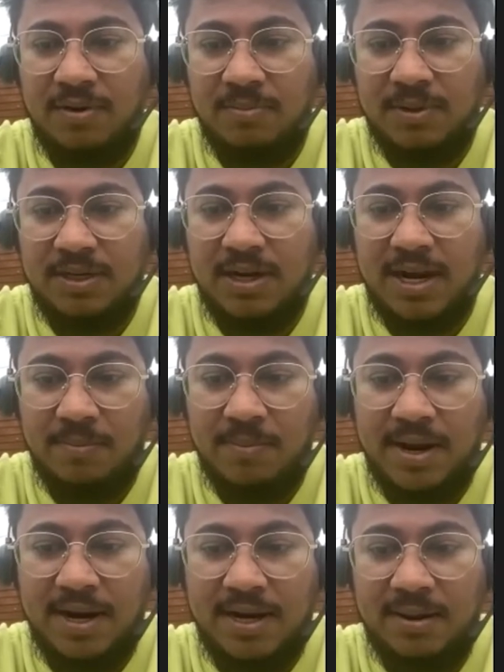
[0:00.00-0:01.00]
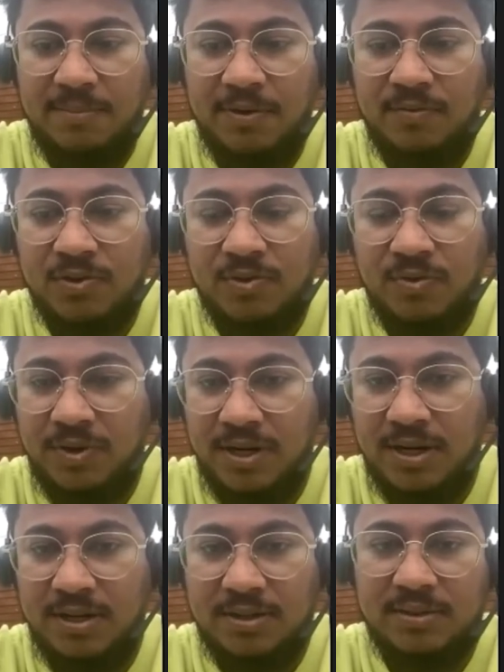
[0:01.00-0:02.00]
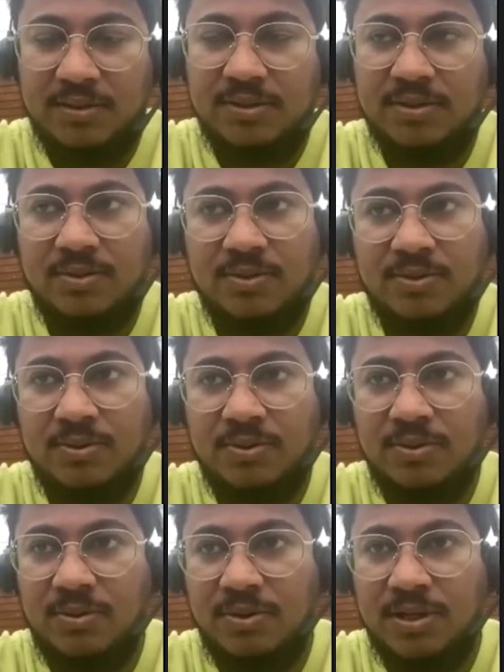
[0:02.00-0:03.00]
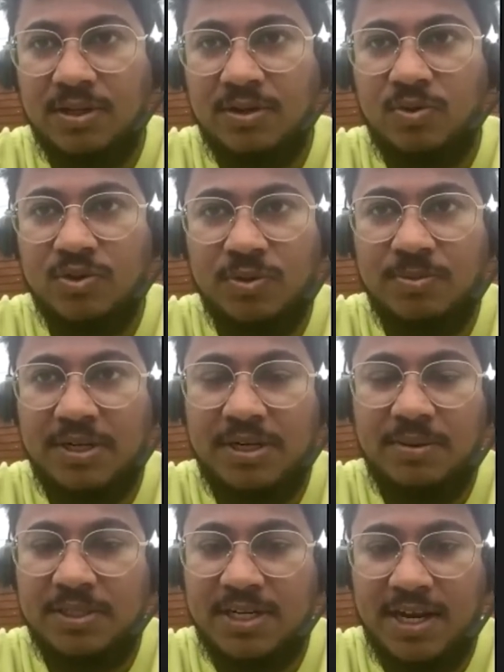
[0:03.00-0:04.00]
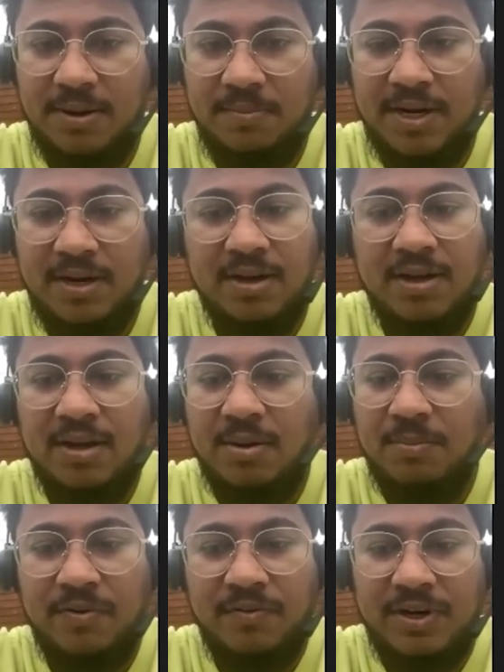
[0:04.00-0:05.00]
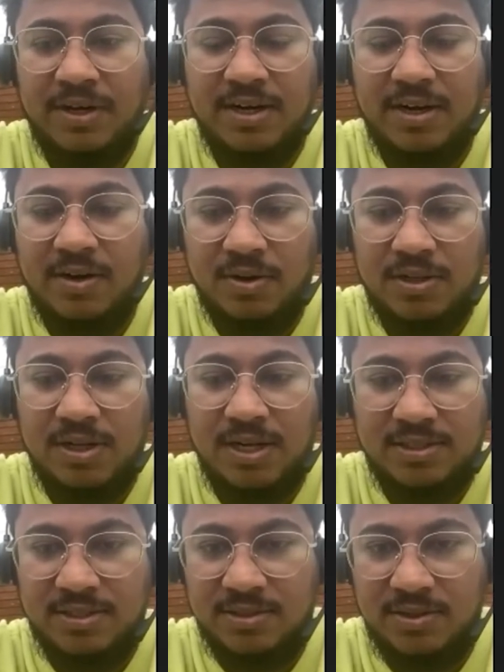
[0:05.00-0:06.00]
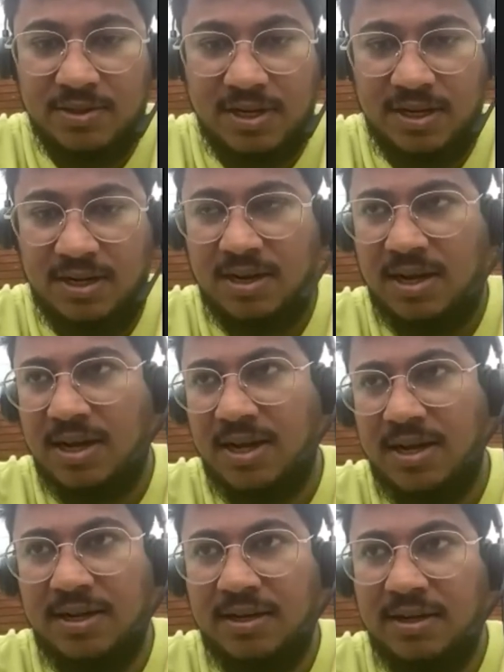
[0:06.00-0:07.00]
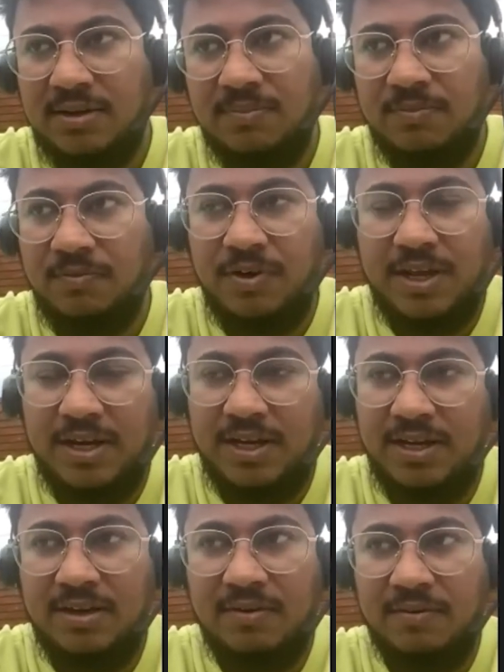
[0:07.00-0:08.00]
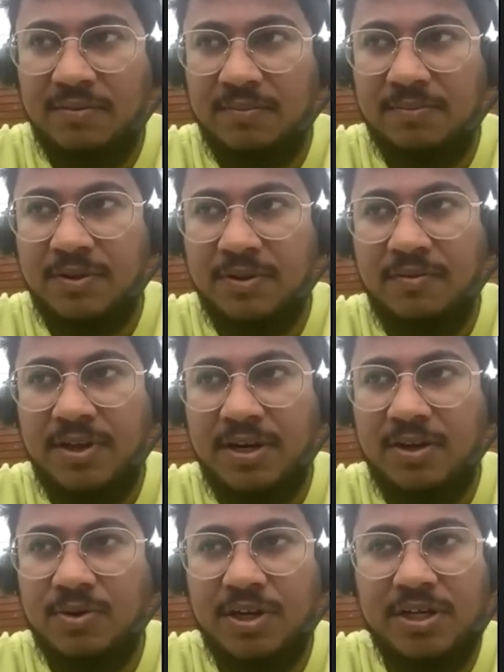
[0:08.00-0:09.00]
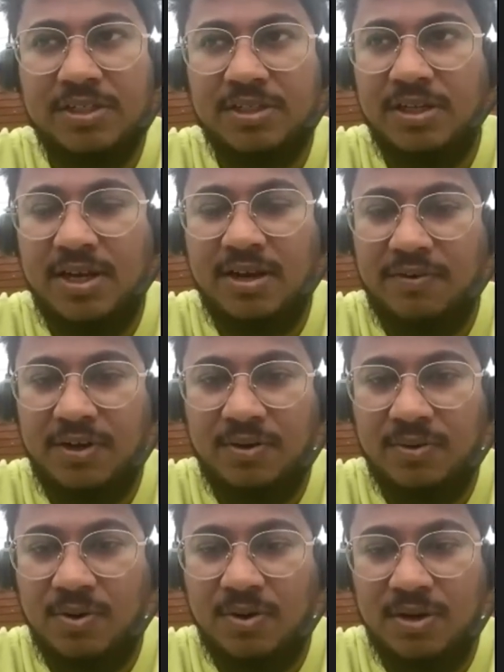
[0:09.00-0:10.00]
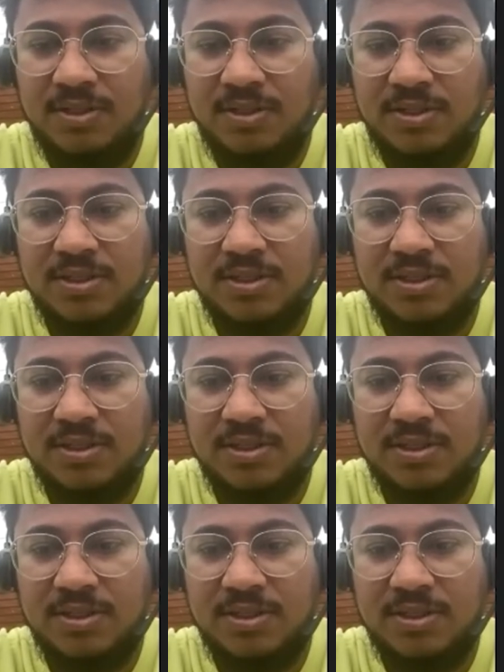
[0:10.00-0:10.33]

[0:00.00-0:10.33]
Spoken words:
But at my time, it was COVID. So the course was pretty much hybrid. But we attended all the lectures online. I very, very occasionally I went to college.